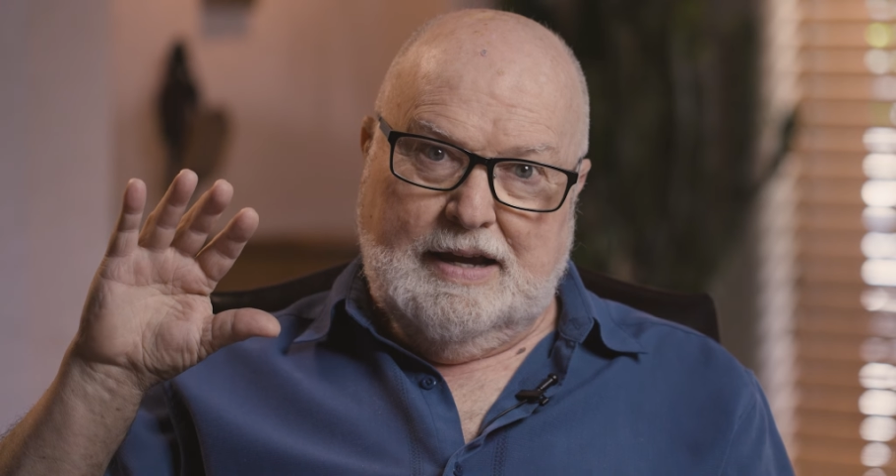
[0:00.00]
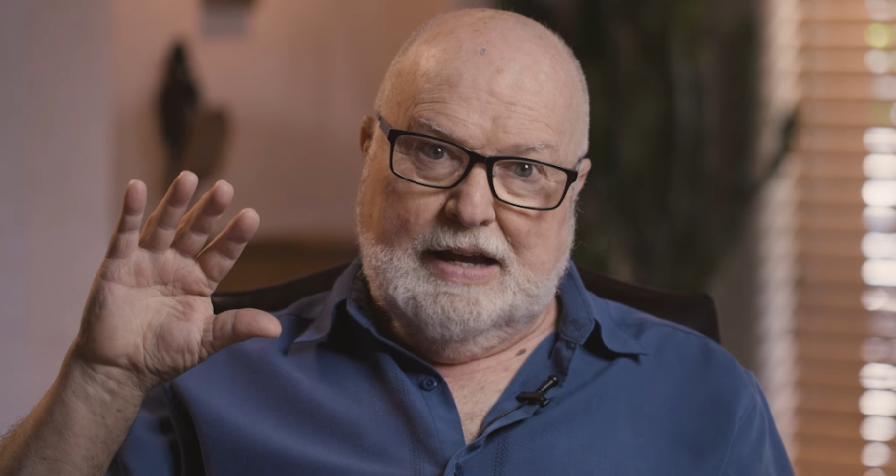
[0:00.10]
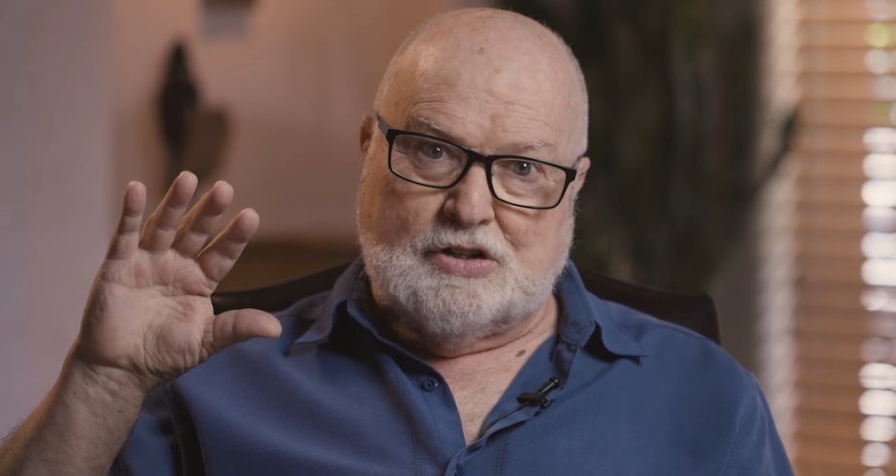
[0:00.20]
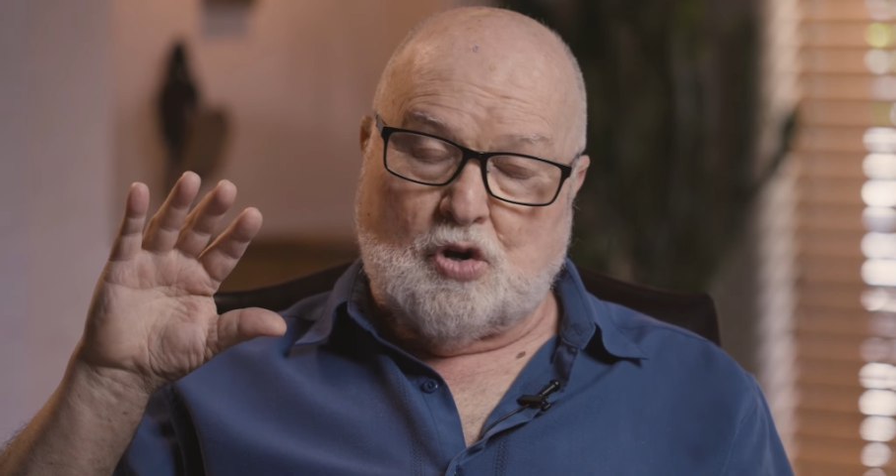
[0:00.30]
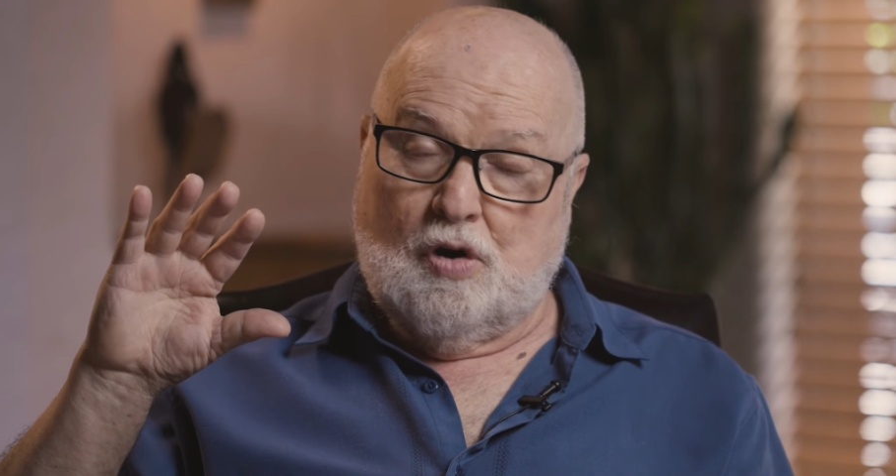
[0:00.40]

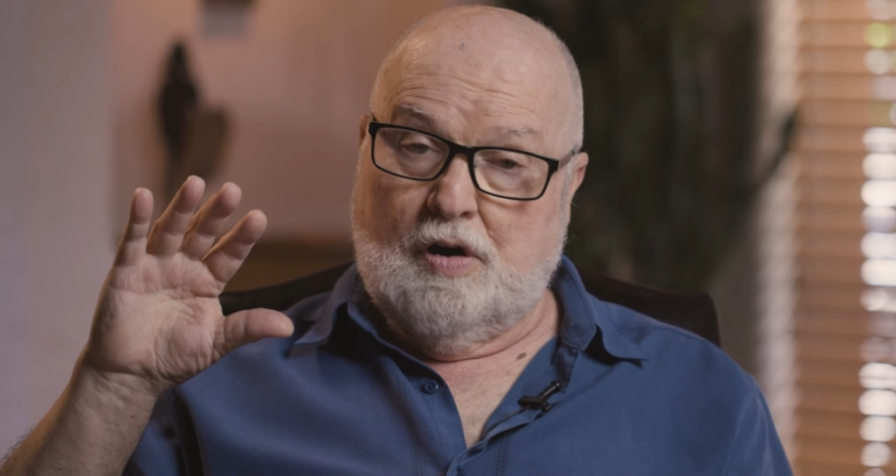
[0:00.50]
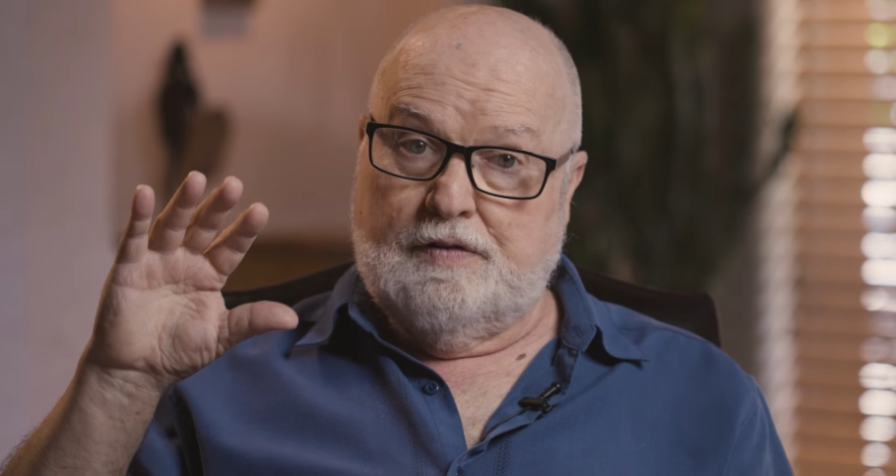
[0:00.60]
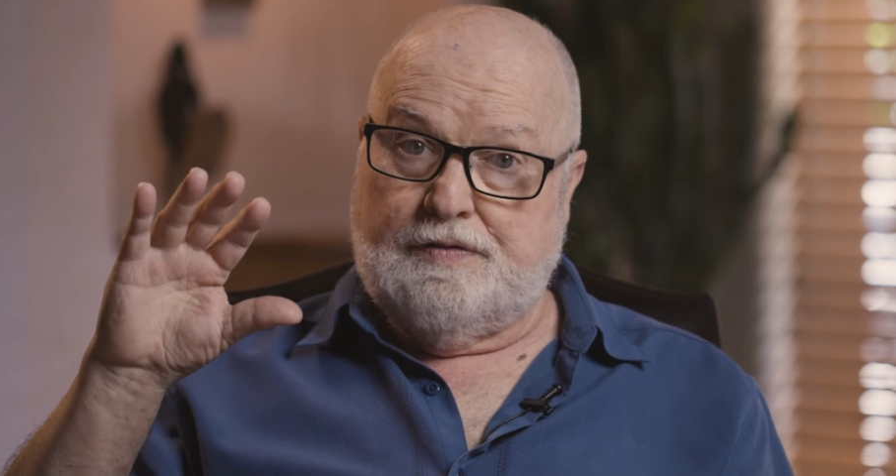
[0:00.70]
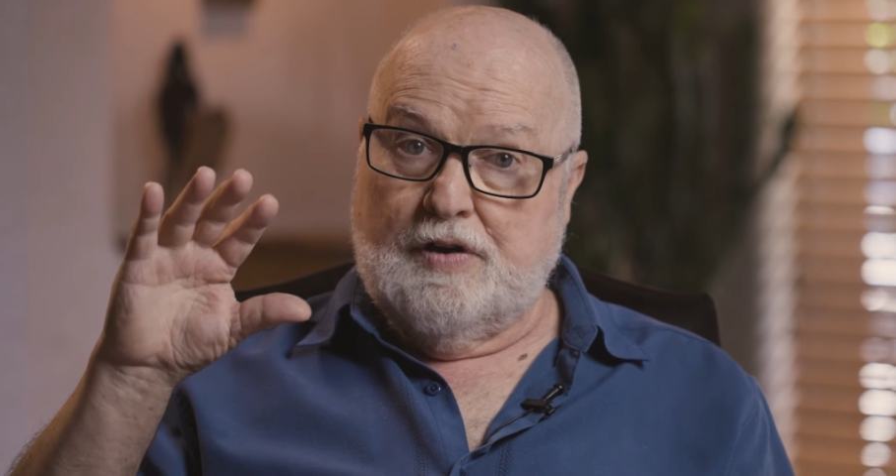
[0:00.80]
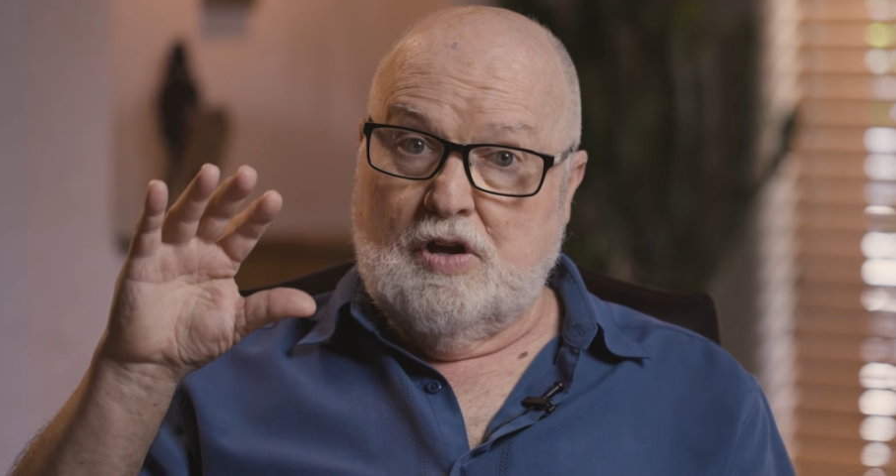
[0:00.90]
And
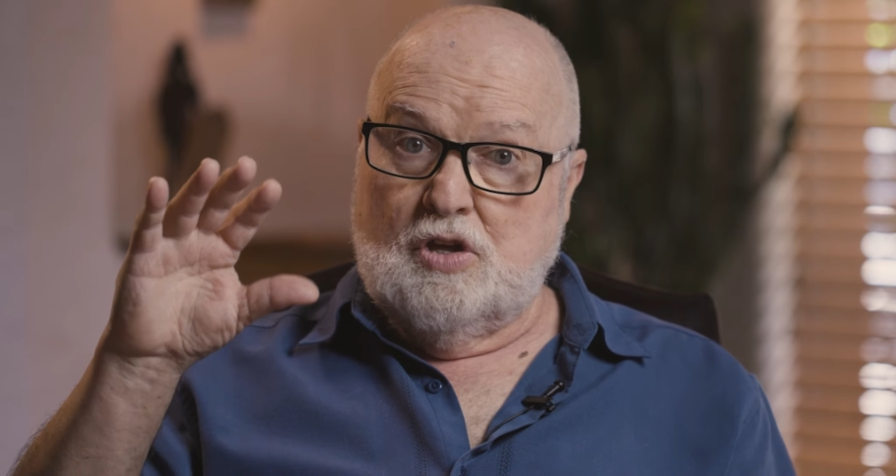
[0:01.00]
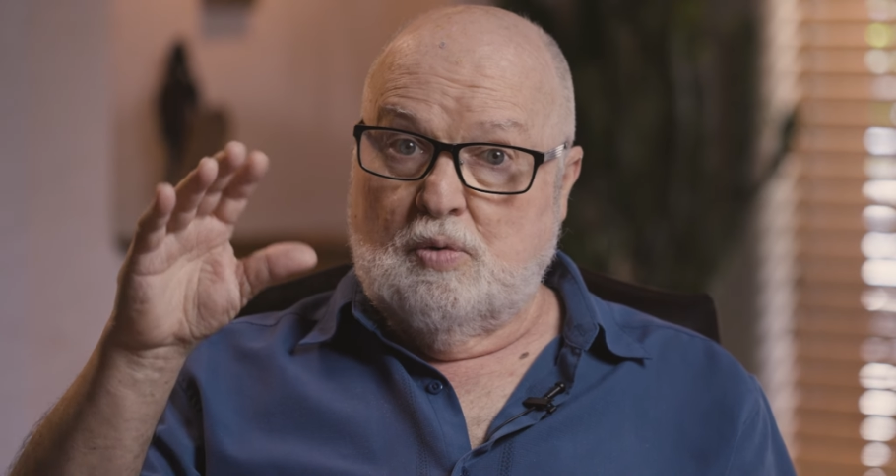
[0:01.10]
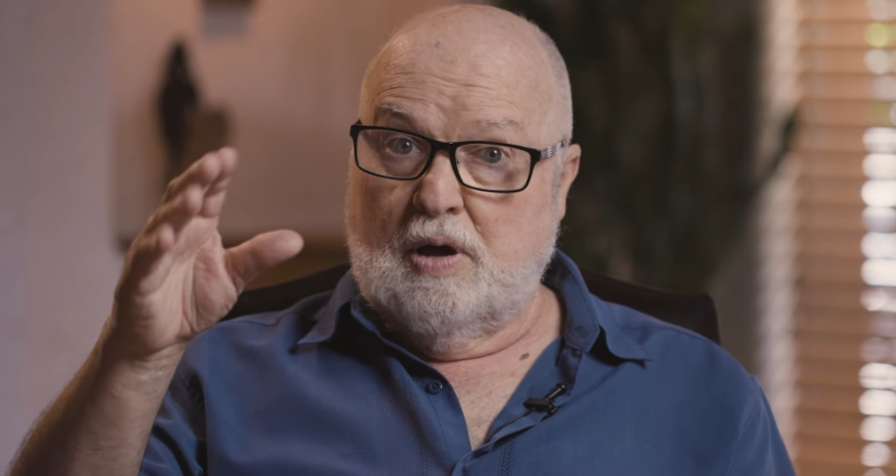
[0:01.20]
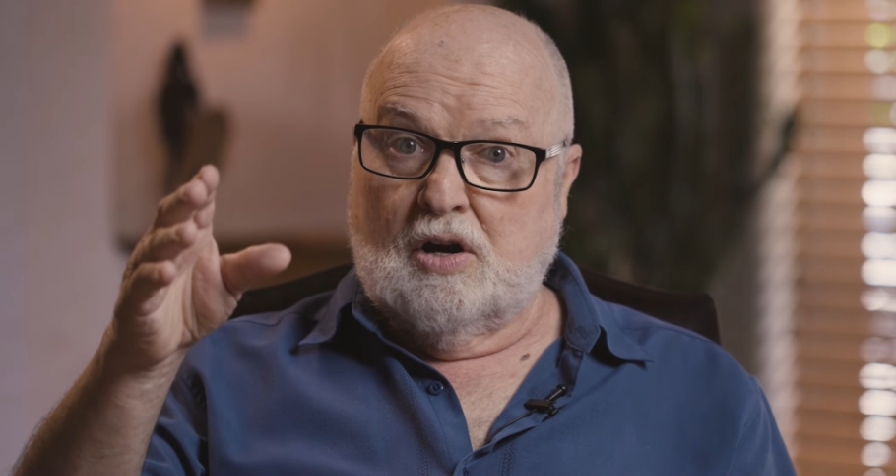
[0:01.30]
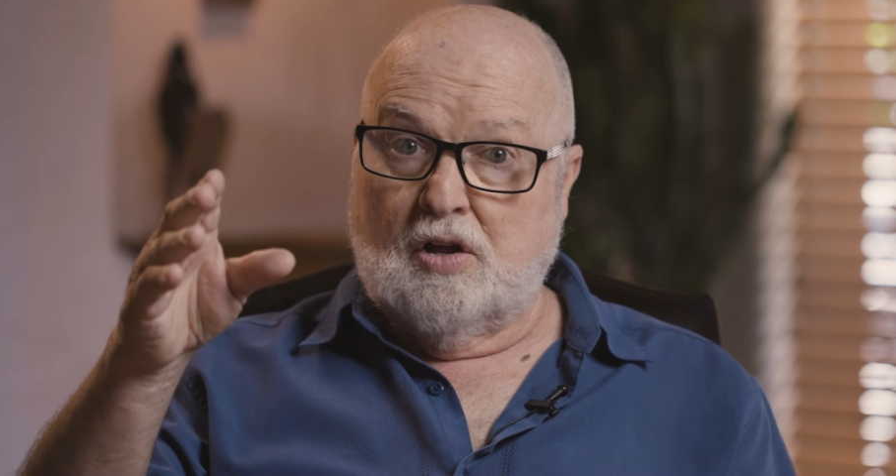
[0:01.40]
so if
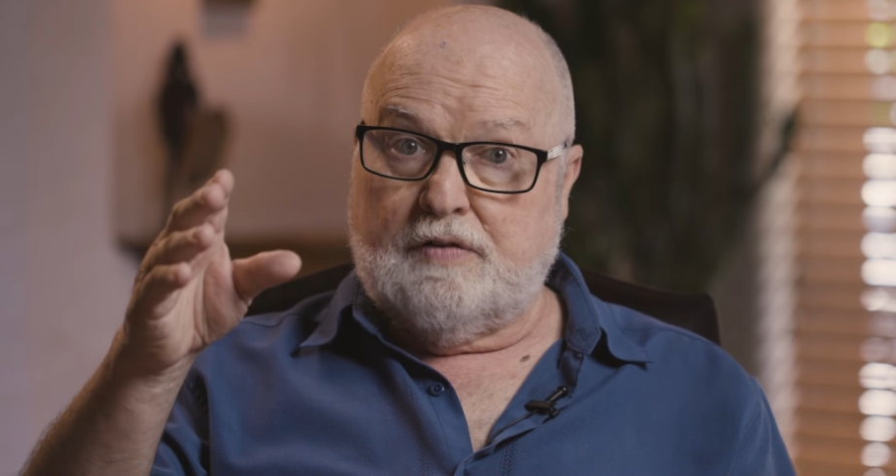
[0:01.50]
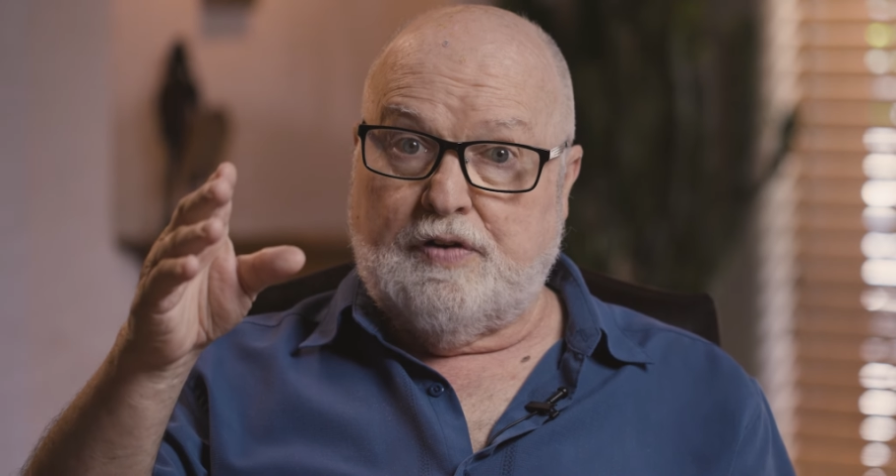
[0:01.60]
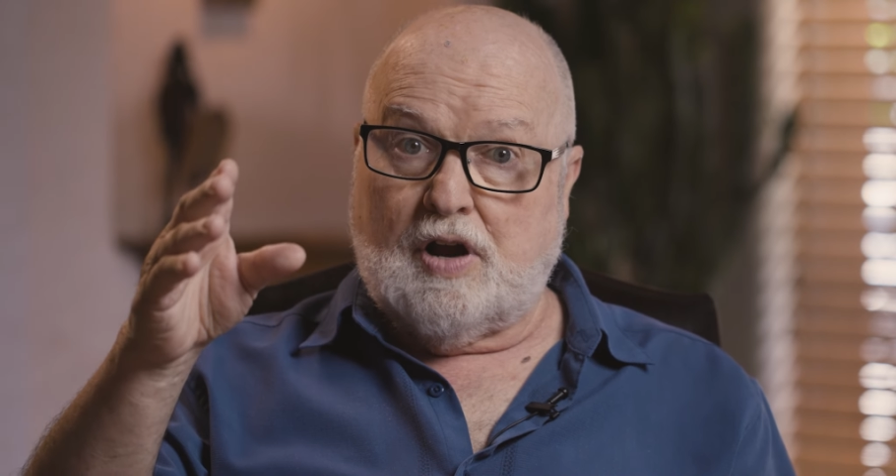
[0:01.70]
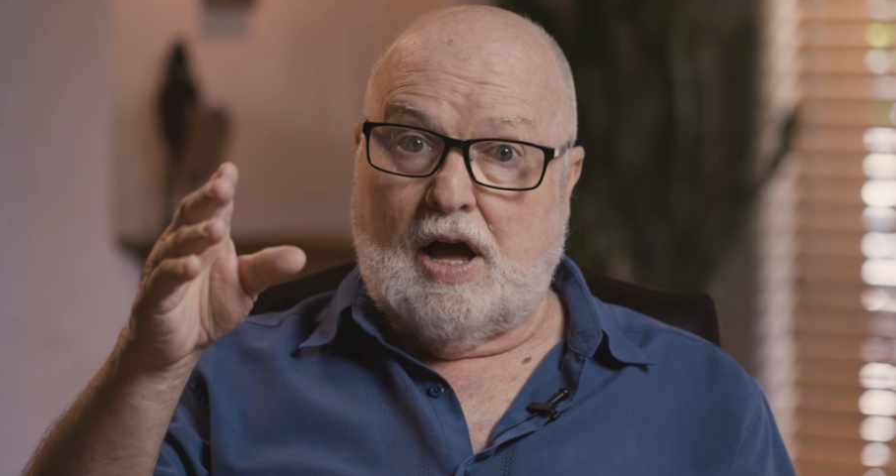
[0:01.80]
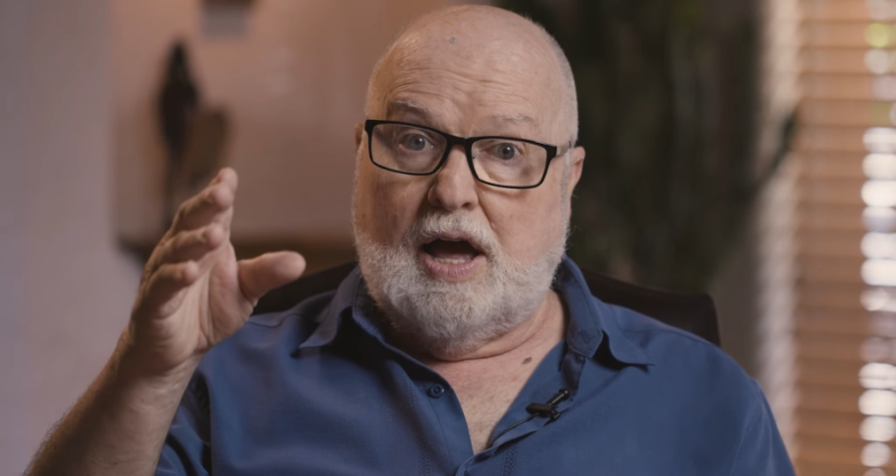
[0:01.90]
you want to look
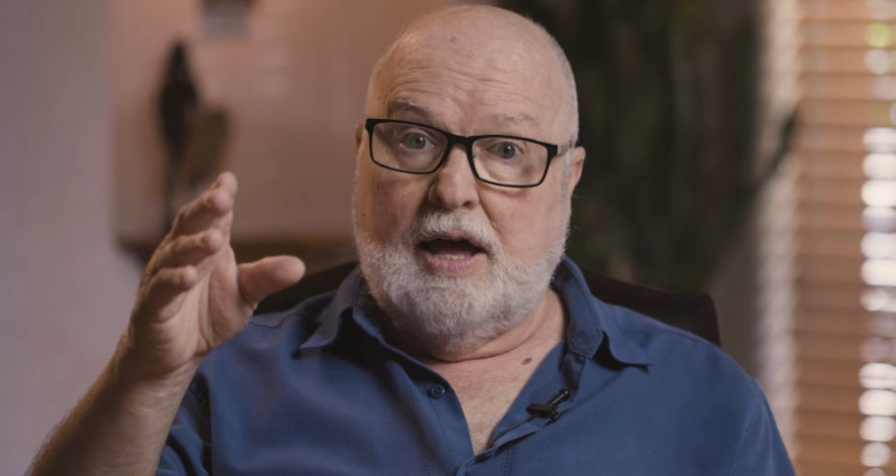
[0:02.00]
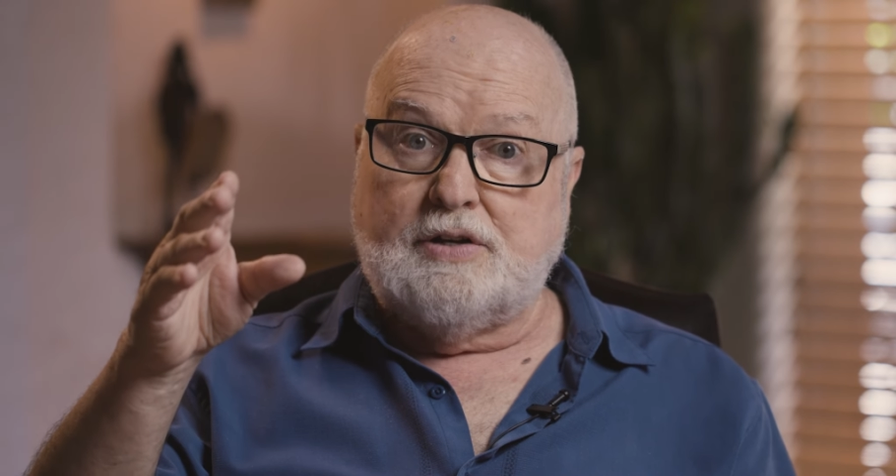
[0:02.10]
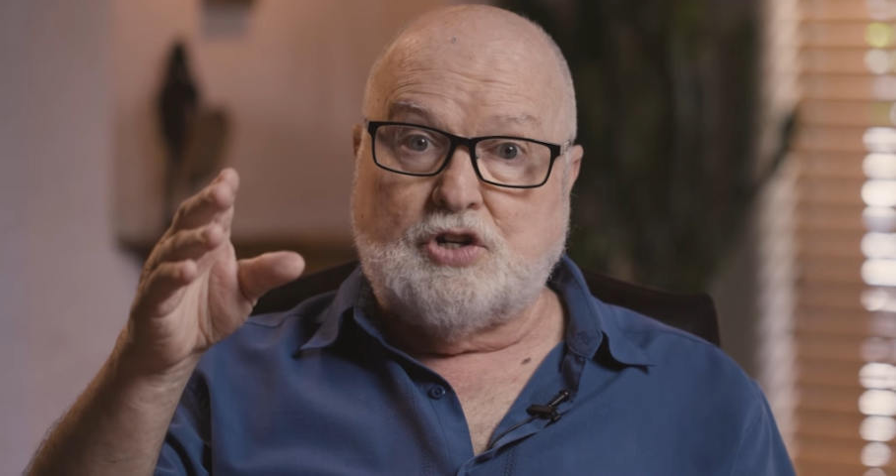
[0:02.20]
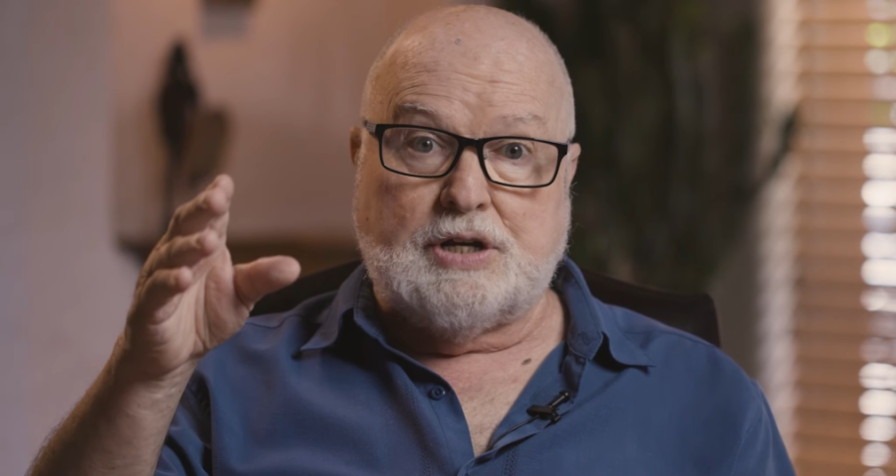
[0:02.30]
for God,